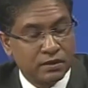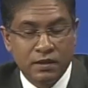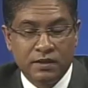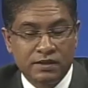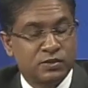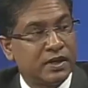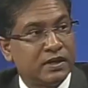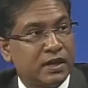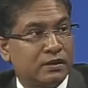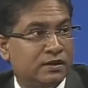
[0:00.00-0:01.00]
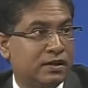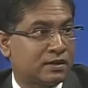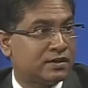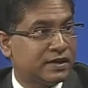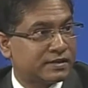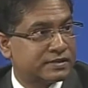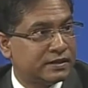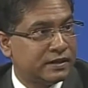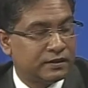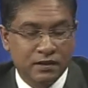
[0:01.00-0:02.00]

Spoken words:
It's quite likely that could escalate.